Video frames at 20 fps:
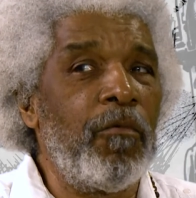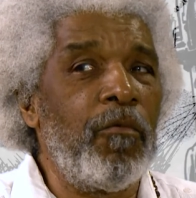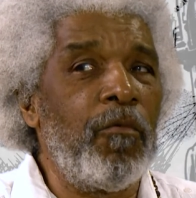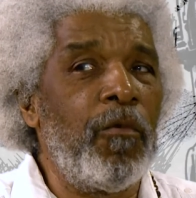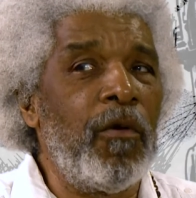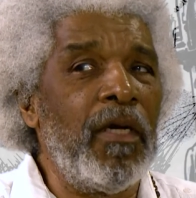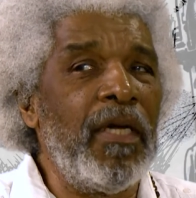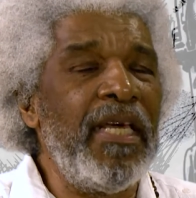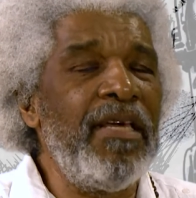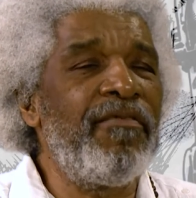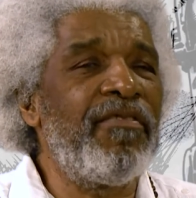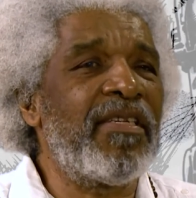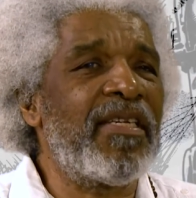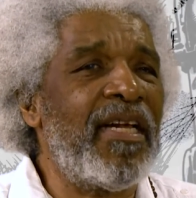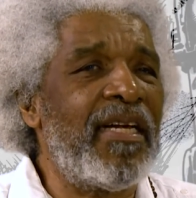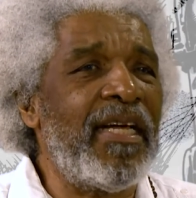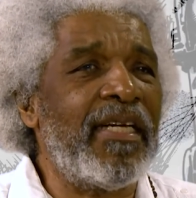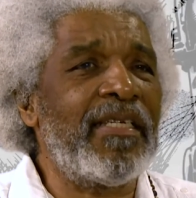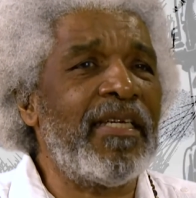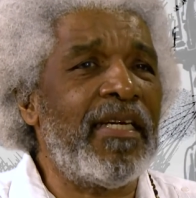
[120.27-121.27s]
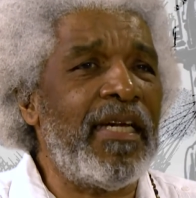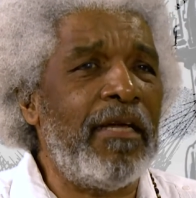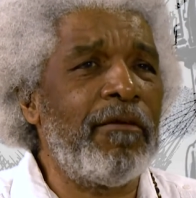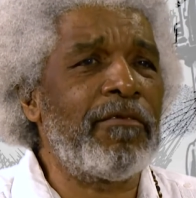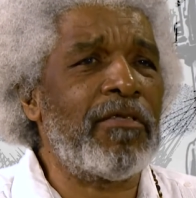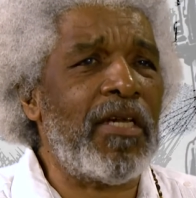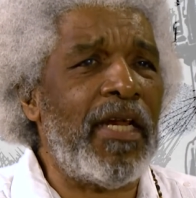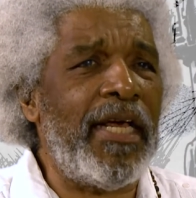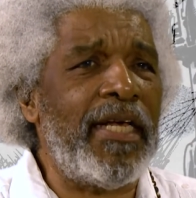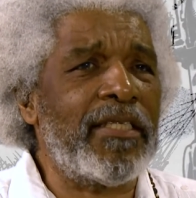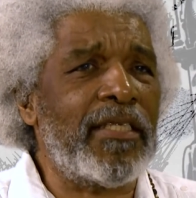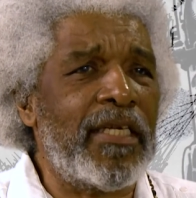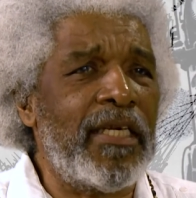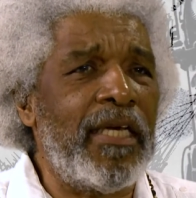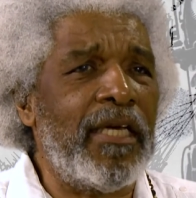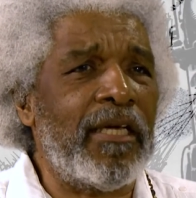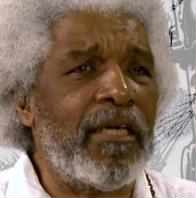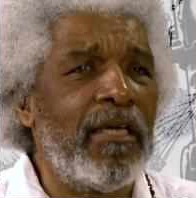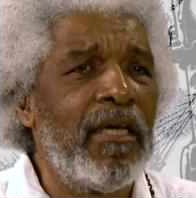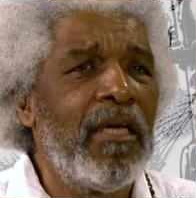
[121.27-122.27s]
We're leaving tonight. Tonight was the last
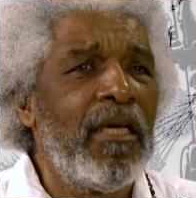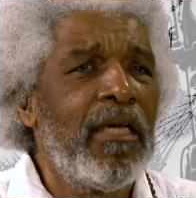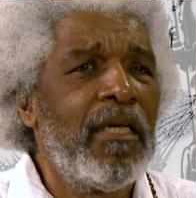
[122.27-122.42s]
gig.